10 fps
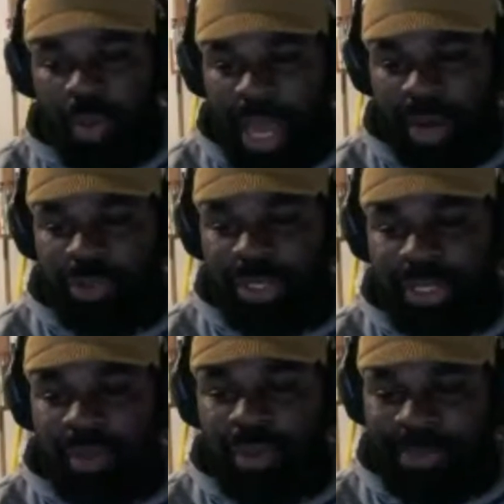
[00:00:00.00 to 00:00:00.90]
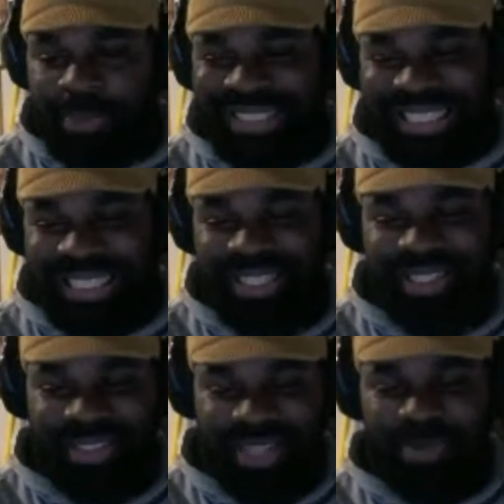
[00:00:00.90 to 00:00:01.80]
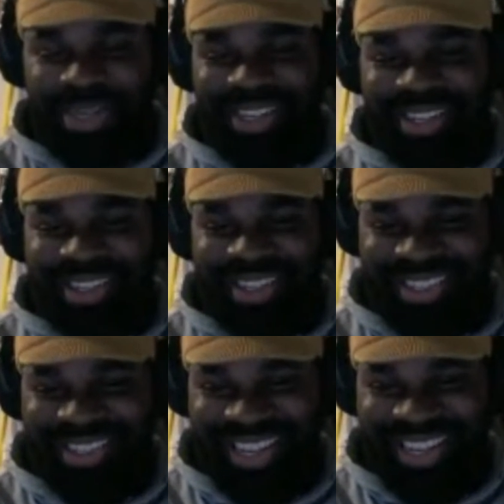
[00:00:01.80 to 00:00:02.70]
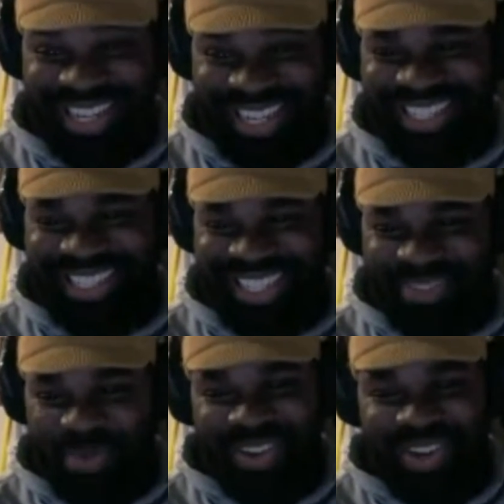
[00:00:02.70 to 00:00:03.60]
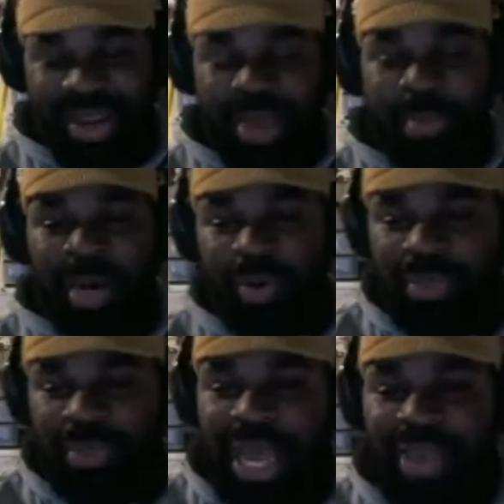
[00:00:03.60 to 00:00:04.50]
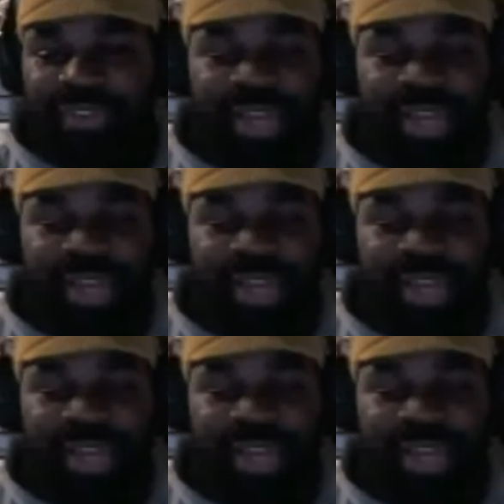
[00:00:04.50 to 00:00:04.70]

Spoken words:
out. Is that pretty good? I've been working on that my whole life.